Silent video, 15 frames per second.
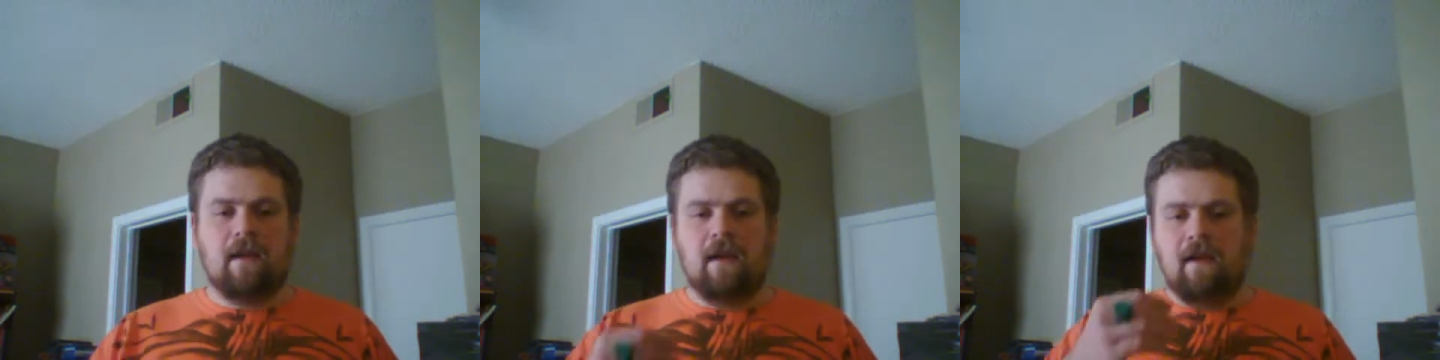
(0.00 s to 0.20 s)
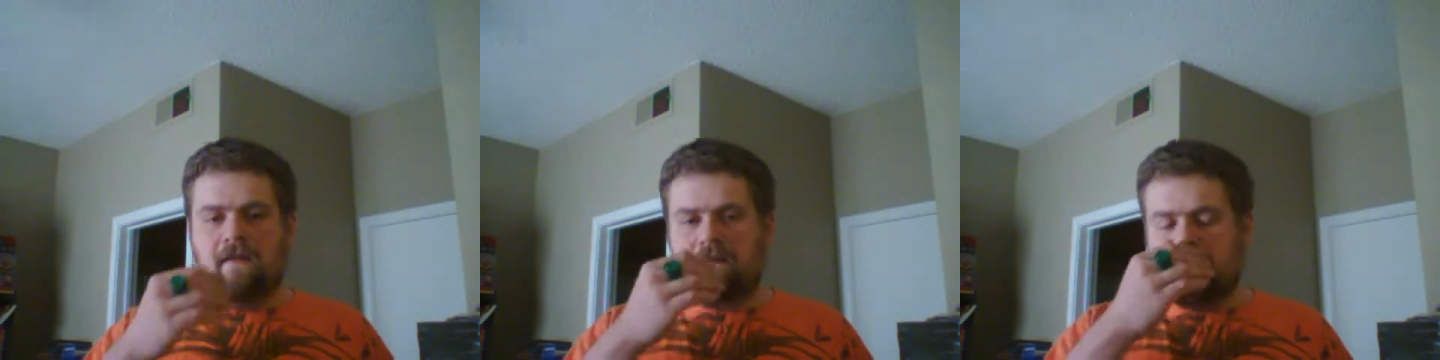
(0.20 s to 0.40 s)

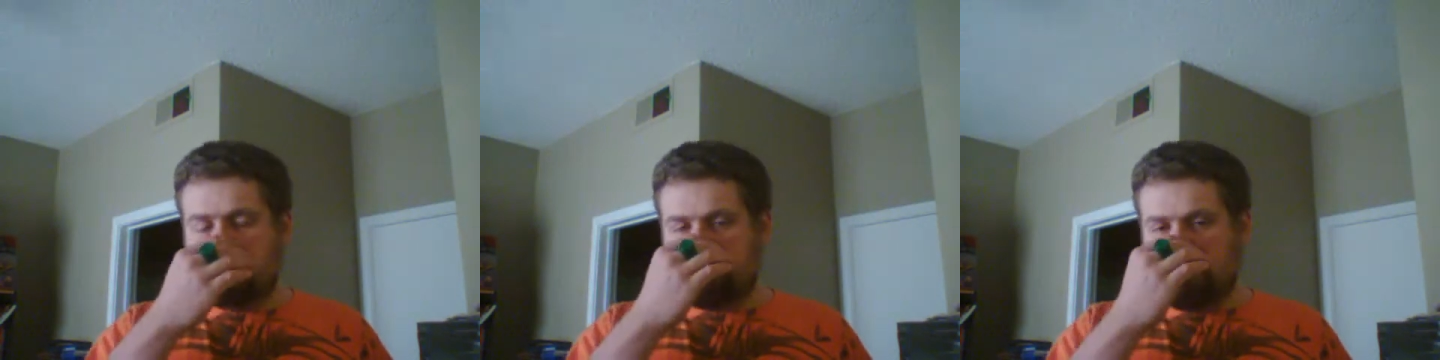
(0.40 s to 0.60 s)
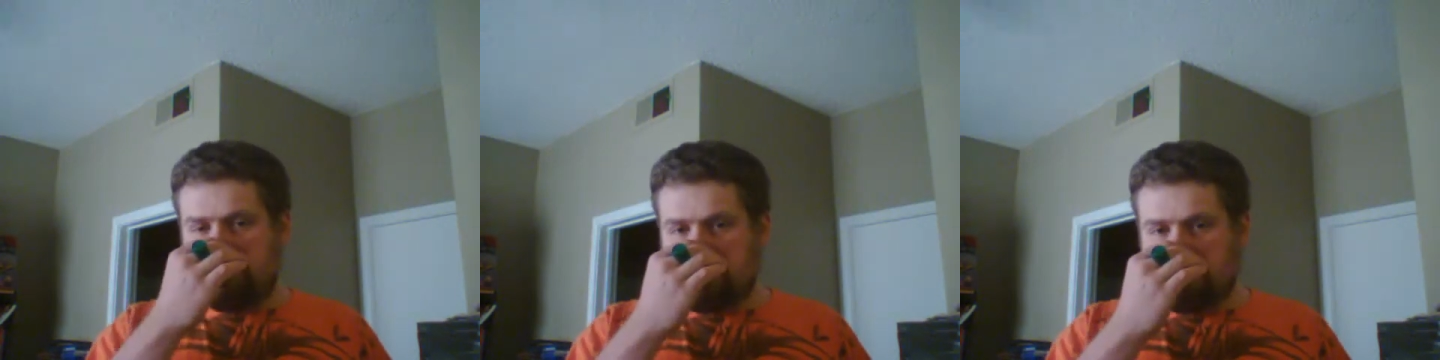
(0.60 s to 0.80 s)
And
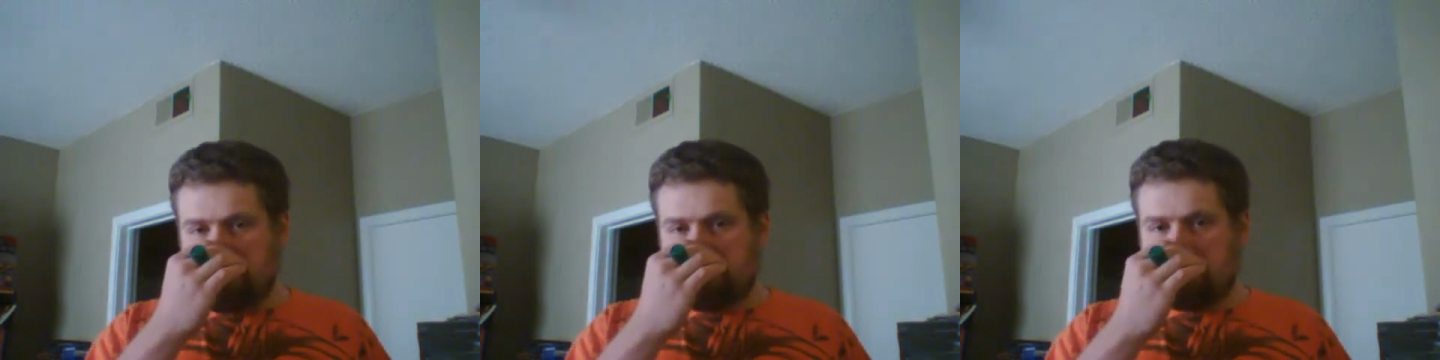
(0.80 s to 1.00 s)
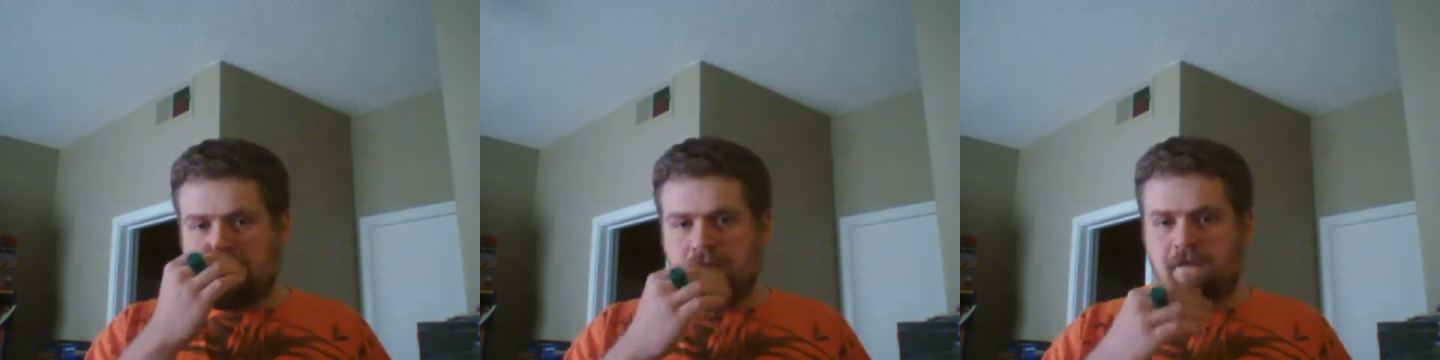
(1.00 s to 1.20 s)
this
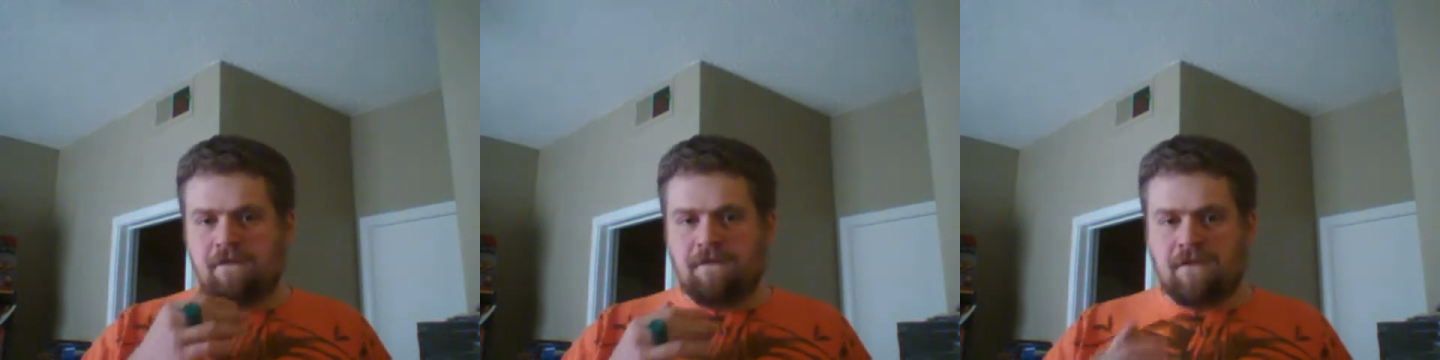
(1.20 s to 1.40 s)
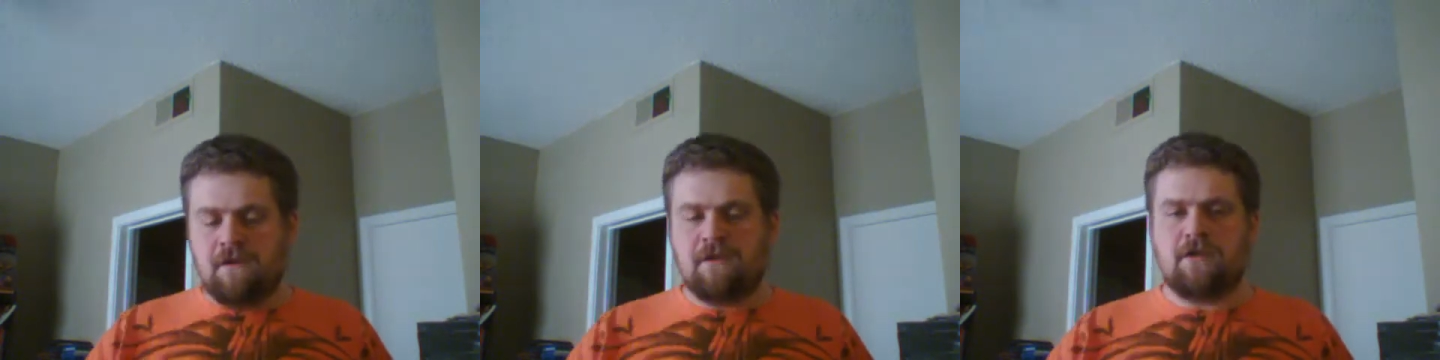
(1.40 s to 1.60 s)
is the
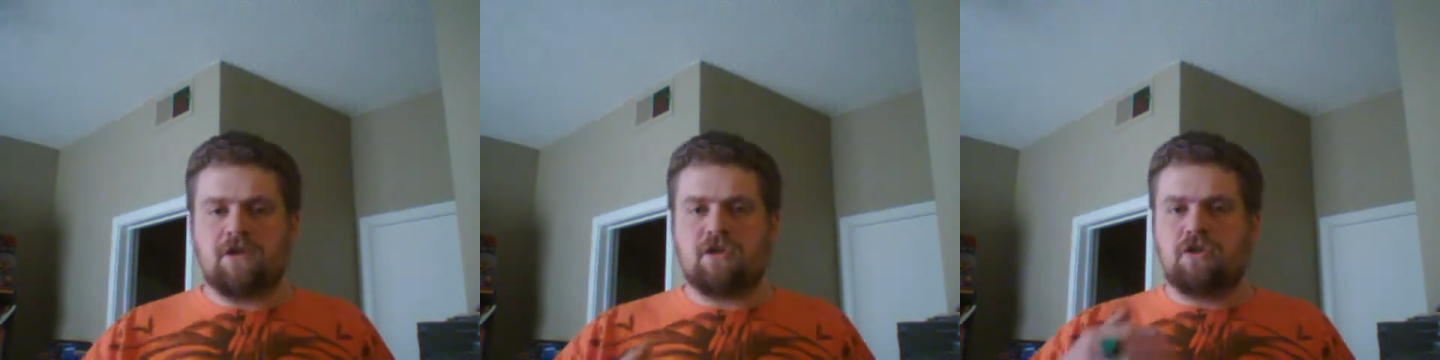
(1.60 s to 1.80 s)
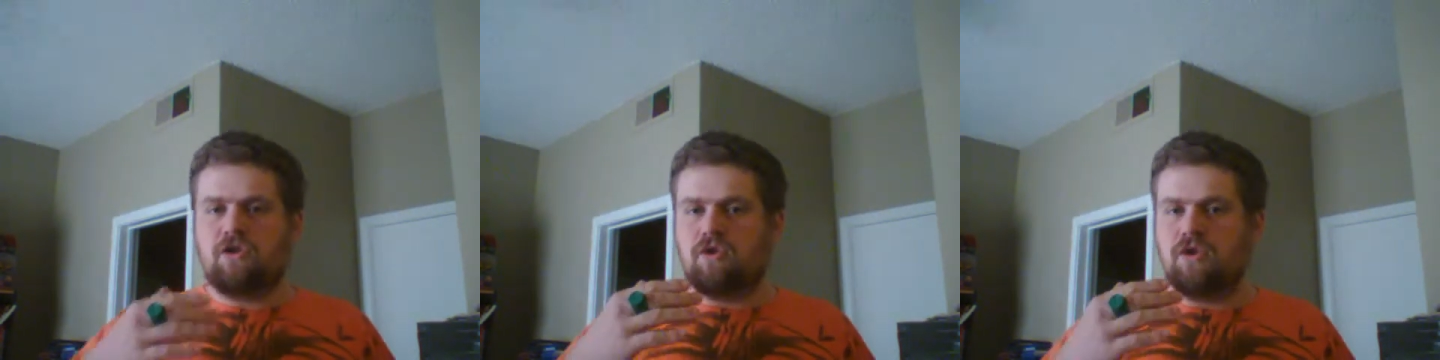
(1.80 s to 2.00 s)

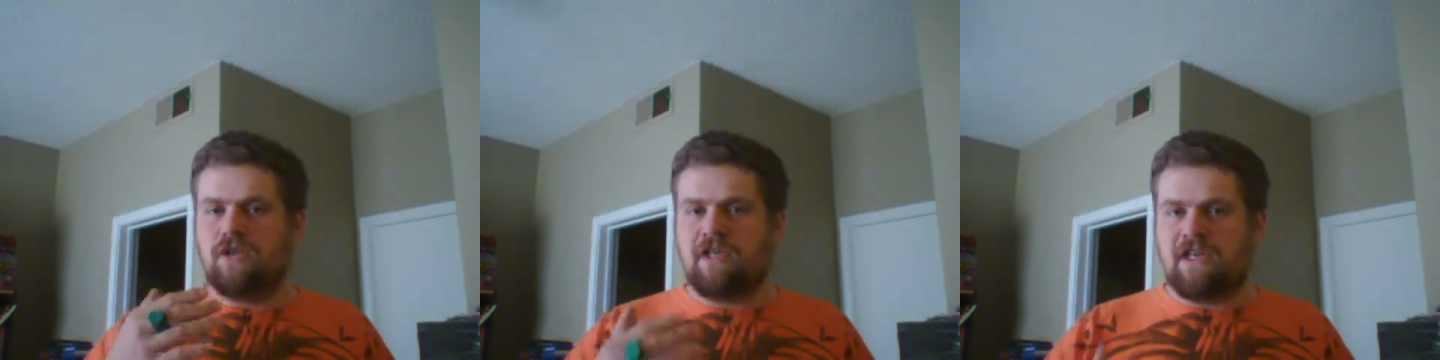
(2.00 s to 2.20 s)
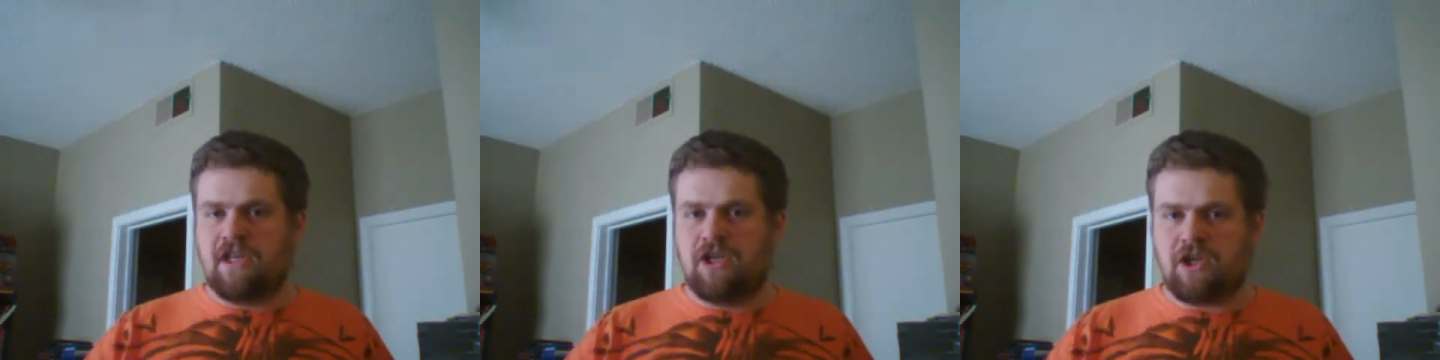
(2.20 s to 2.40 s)
first
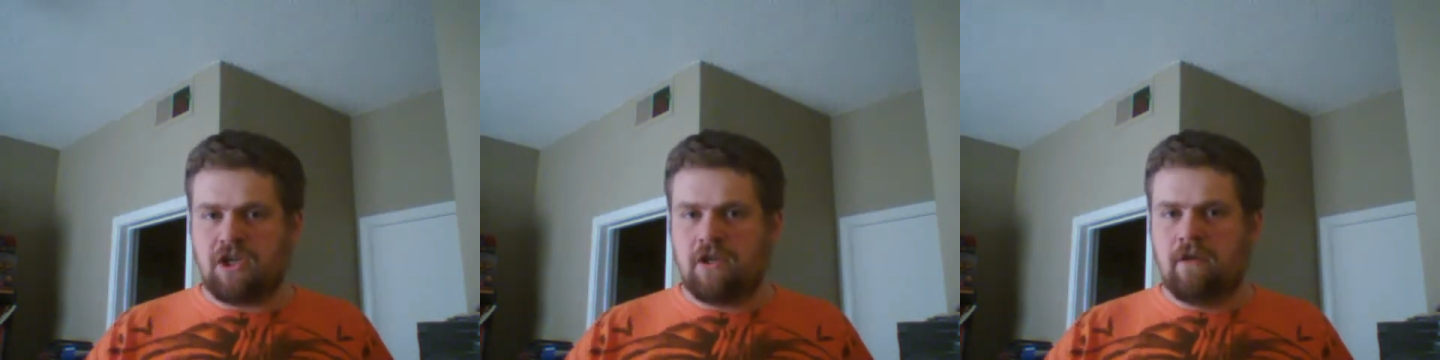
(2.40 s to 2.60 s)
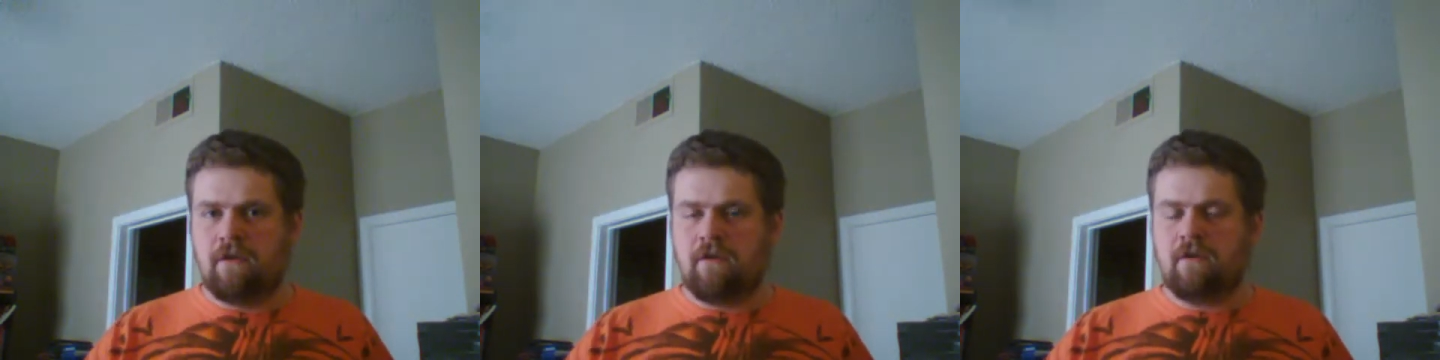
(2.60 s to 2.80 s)

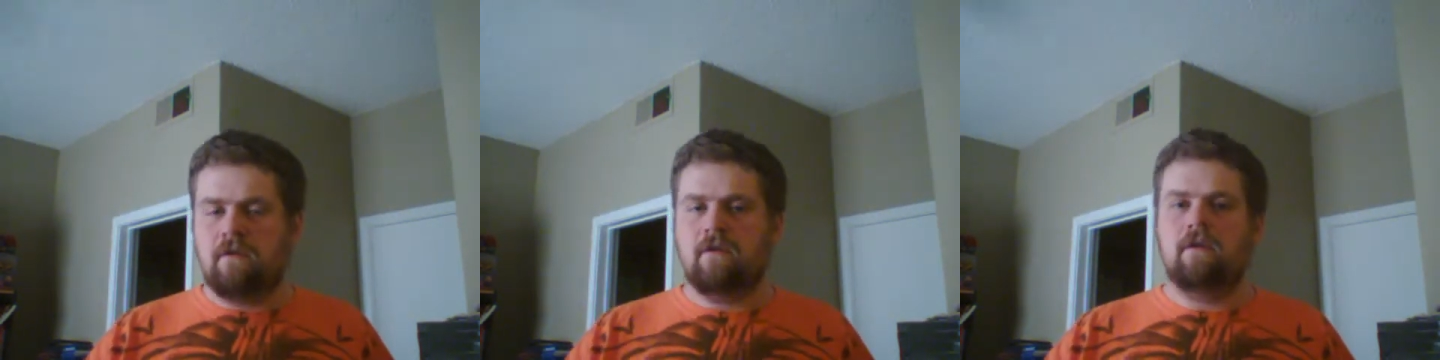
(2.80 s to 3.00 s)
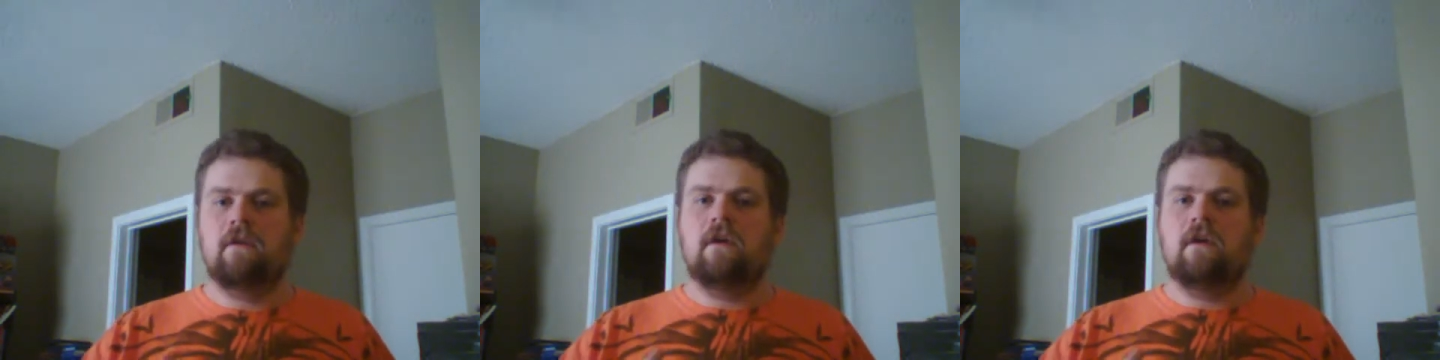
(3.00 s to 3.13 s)
traditional